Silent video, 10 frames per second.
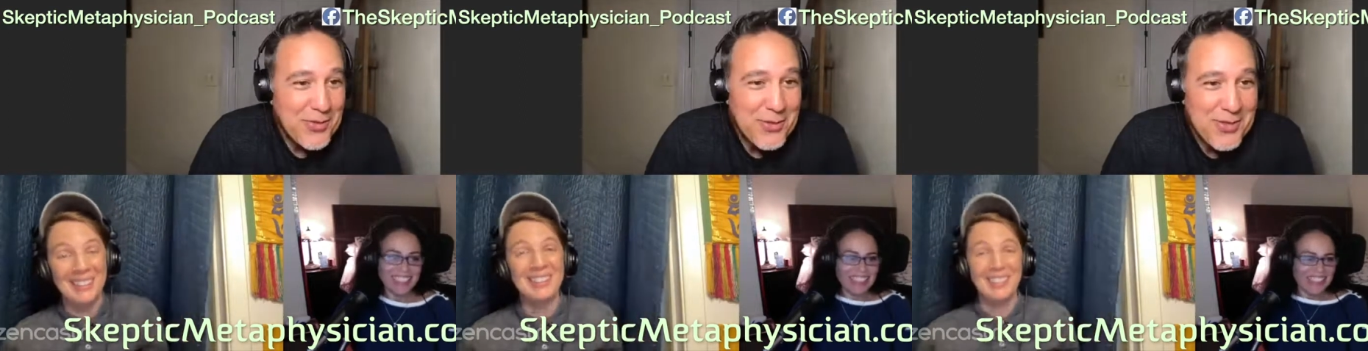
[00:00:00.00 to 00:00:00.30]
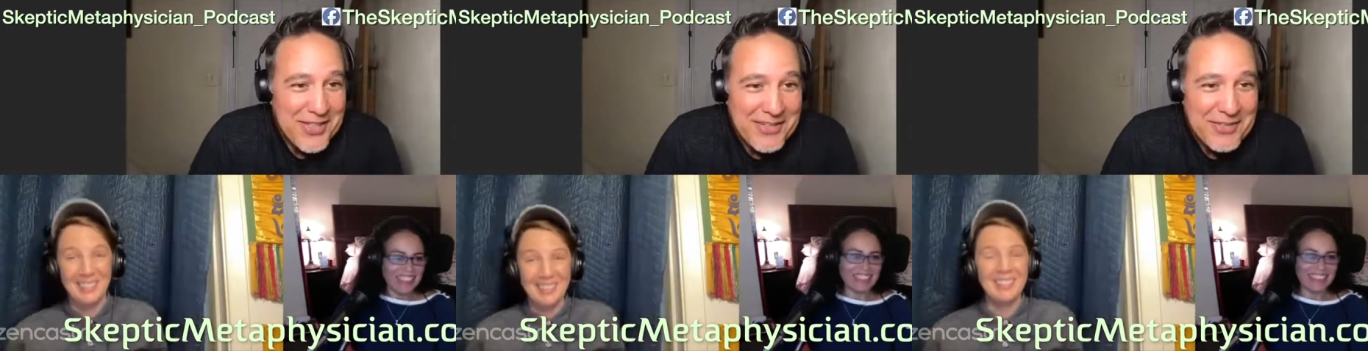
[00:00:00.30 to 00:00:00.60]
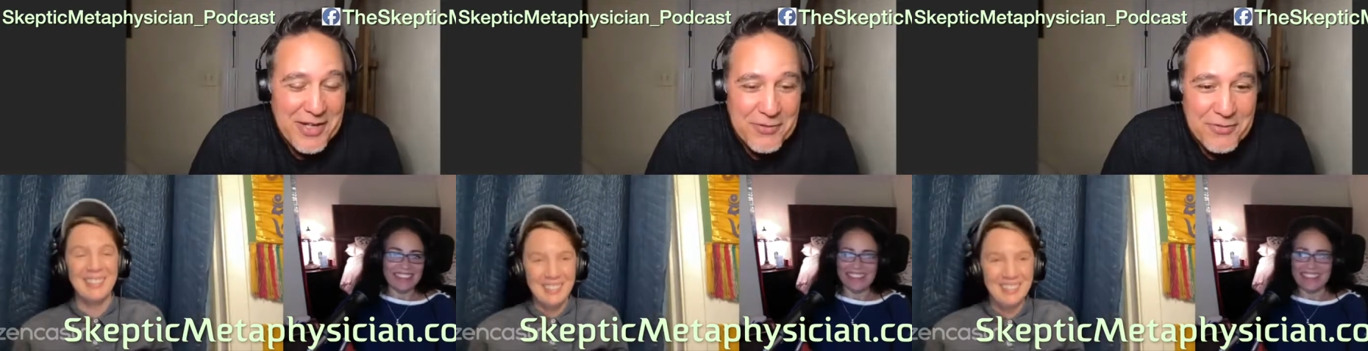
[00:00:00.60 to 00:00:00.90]

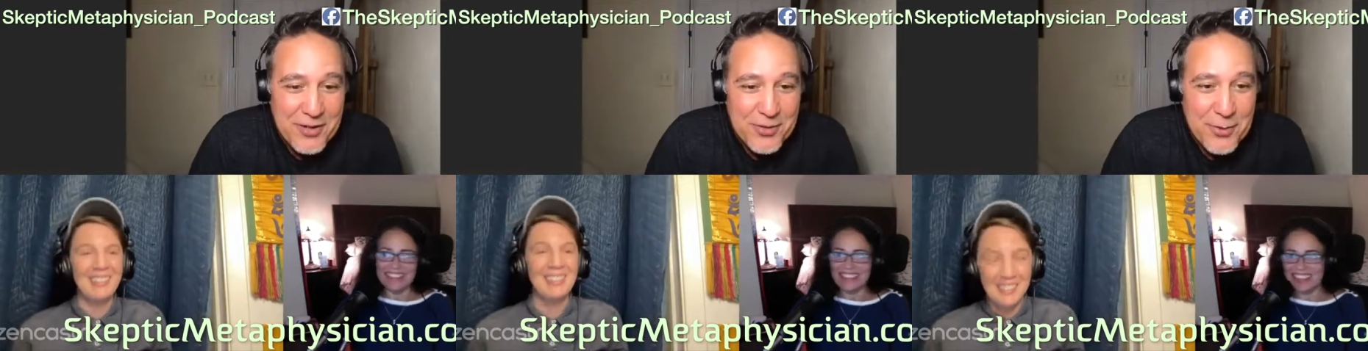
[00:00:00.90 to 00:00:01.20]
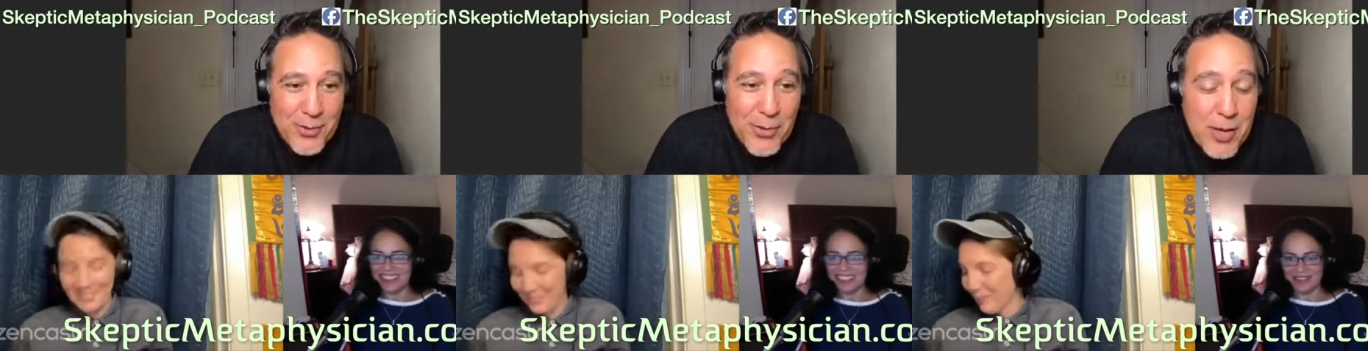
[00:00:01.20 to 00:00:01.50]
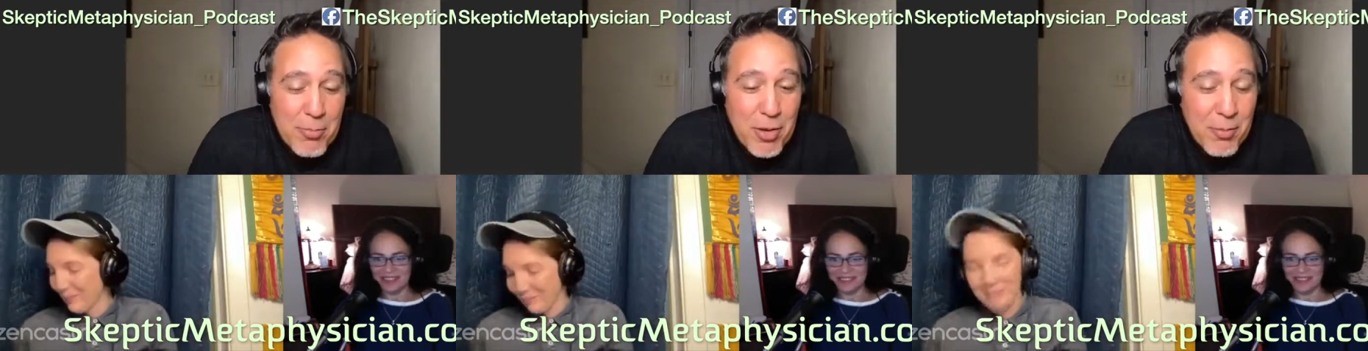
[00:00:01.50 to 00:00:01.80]
Speaker 1: absolutely. Yeah, follow the
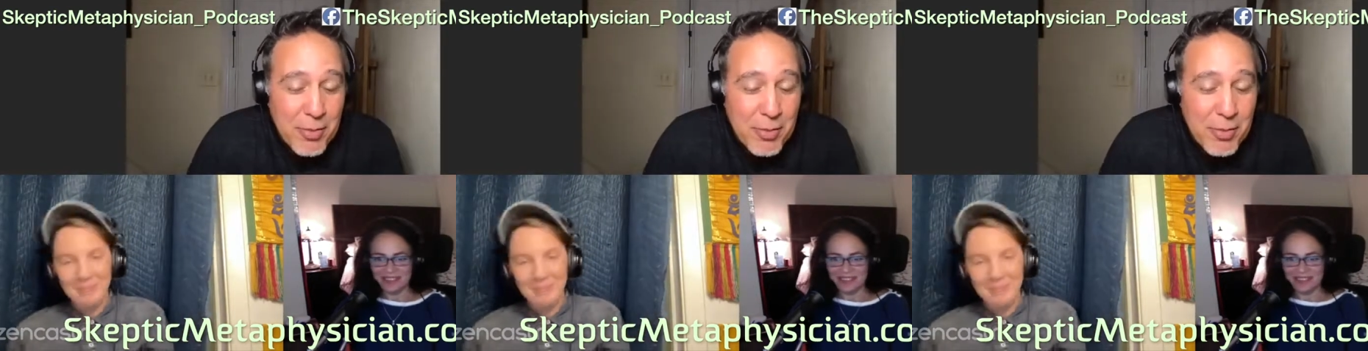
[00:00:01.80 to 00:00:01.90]
woo.